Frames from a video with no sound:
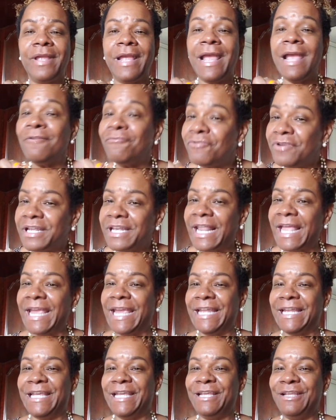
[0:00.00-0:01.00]
every
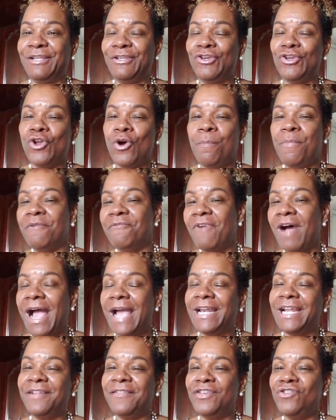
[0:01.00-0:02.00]
lady, you know,
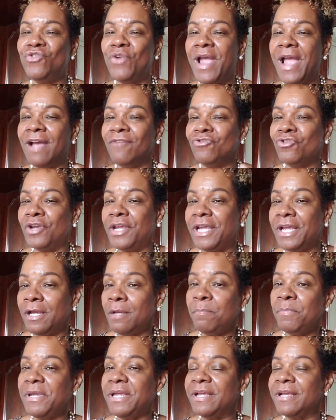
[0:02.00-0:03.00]
providing you have your
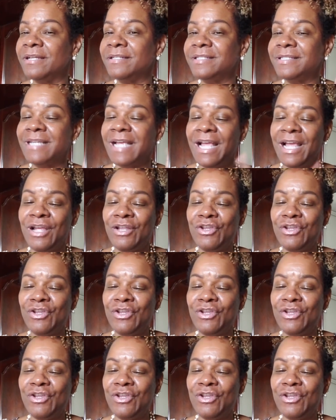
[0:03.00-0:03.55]
ear pierced,